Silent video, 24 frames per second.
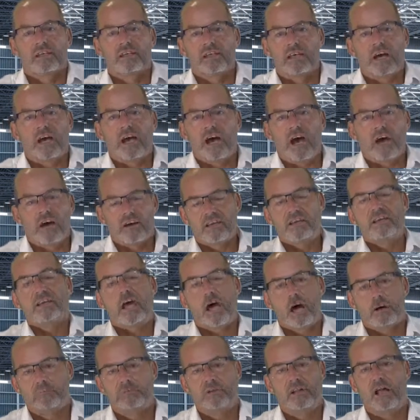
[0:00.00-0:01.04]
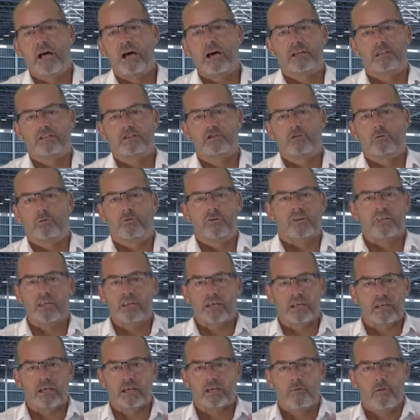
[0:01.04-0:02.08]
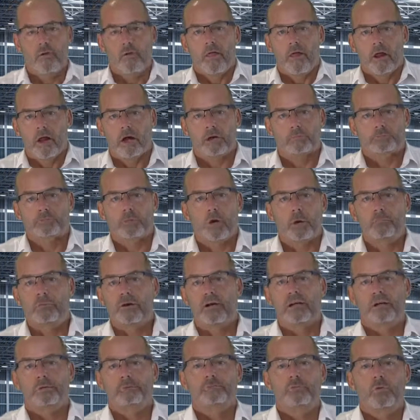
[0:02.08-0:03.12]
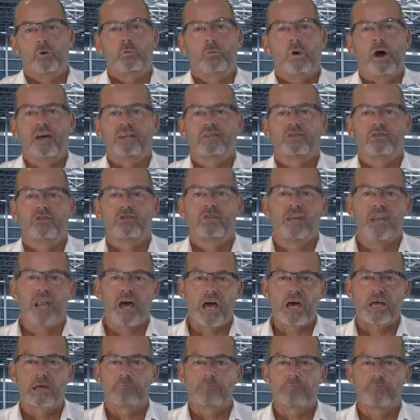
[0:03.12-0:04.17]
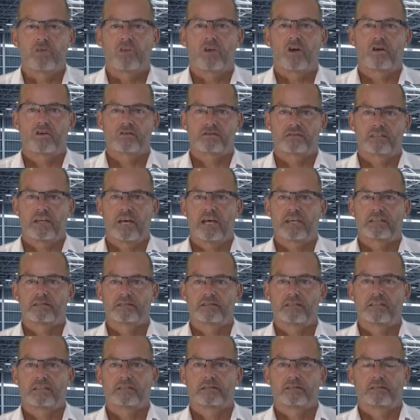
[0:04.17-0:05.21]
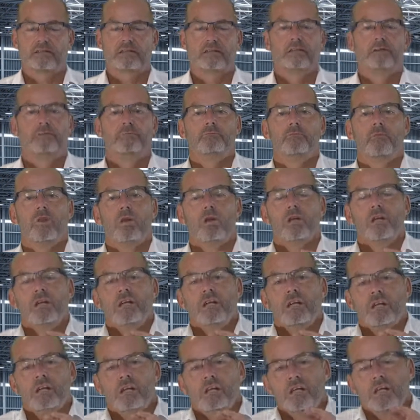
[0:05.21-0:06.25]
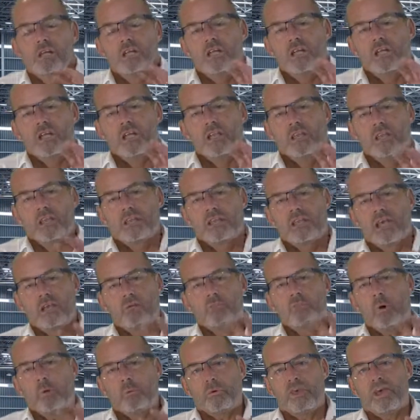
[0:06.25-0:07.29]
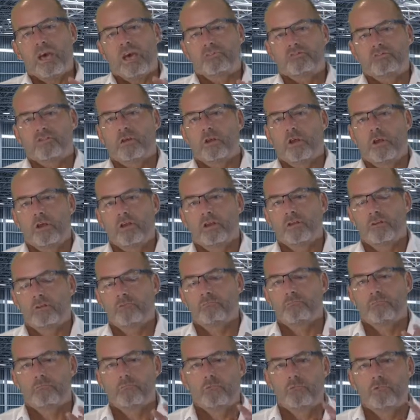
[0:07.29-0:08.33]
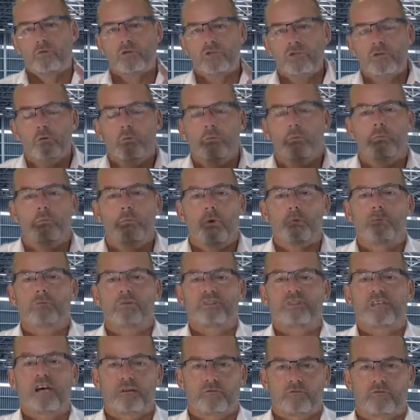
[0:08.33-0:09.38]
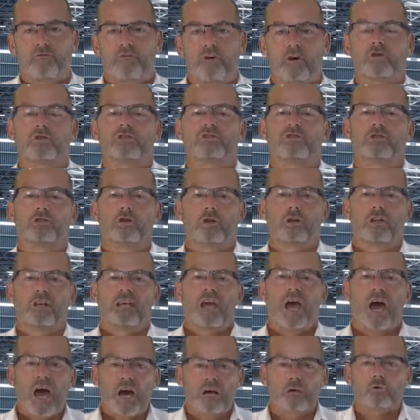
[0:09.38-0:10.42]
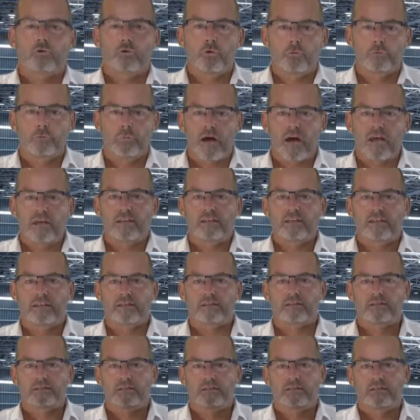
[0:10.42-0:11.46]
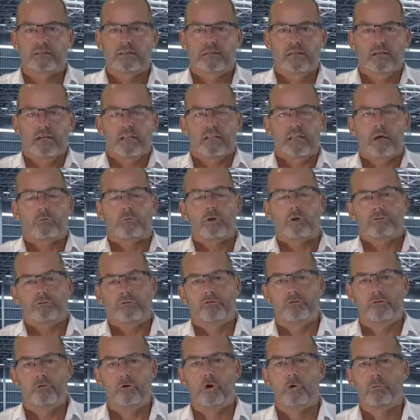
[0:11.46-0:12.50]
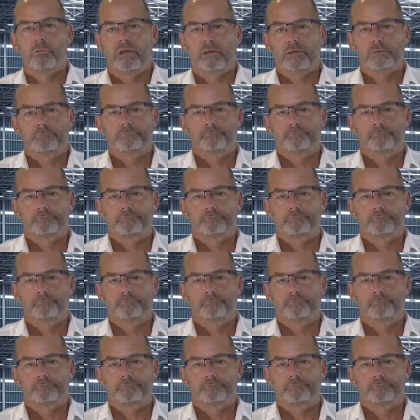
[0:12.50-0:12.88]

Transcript: are in our plant. We need a proper way to name those assets. Then what we have to, when we start focusing on the actual maintenance that we're performing,